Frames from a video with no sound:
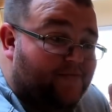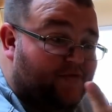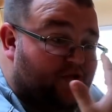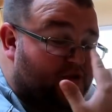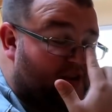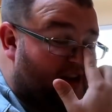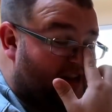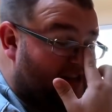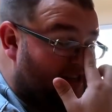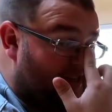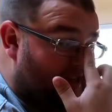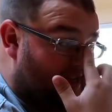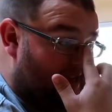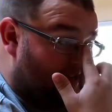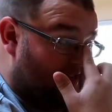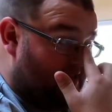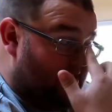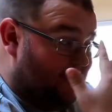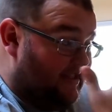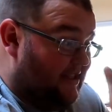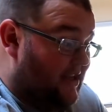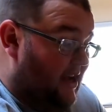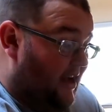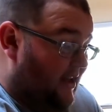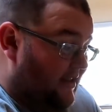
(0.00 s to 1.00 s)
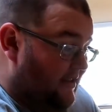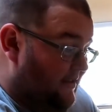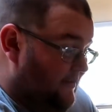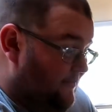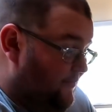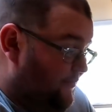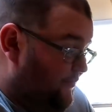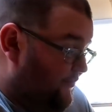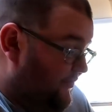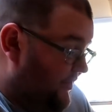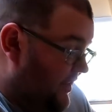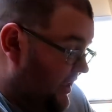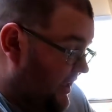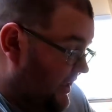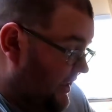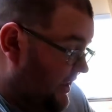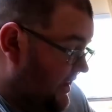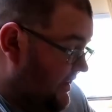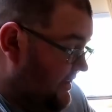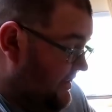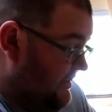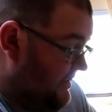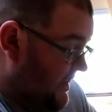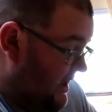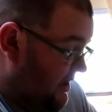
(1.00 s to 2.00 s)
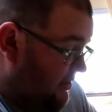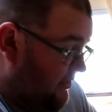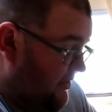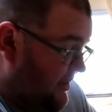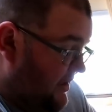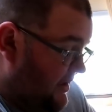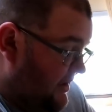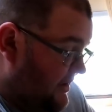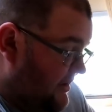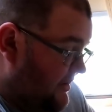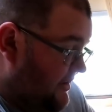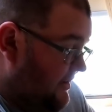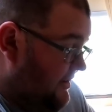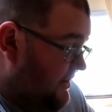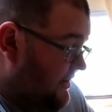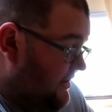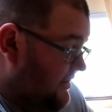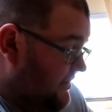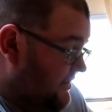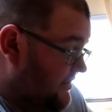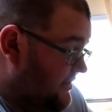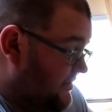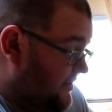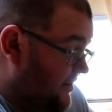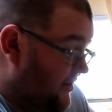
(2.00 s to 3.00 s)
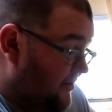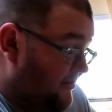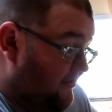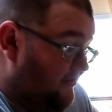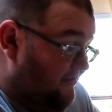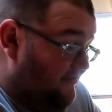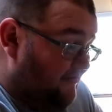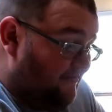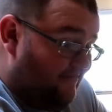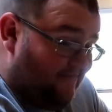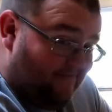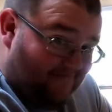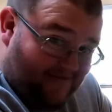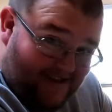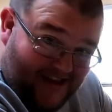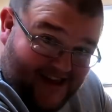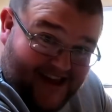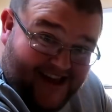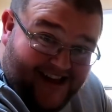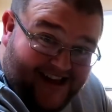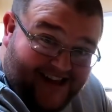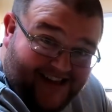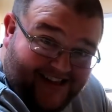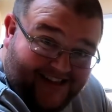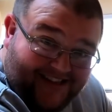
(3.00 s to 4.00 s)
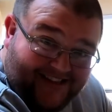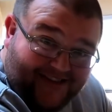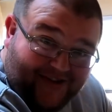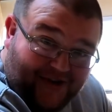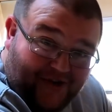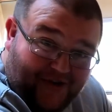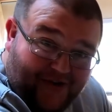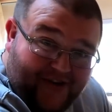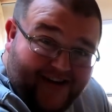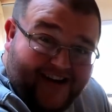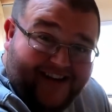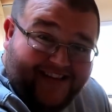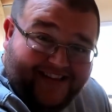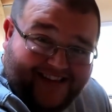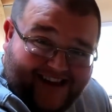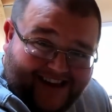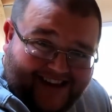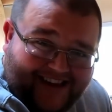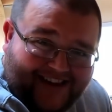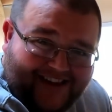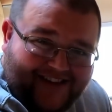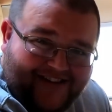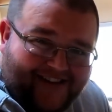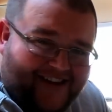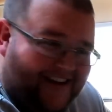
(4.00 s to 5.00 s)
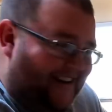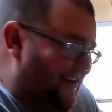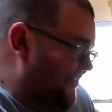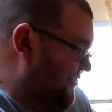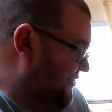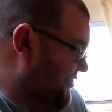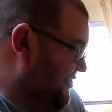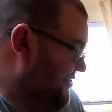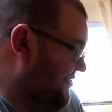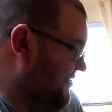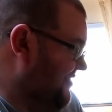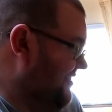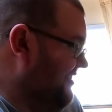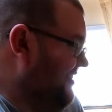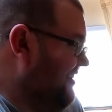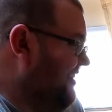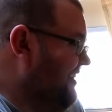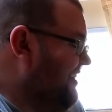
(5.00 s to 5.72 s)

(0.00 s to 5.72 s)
to actually get this done and get this out there. So sorry and thank you, Haloview.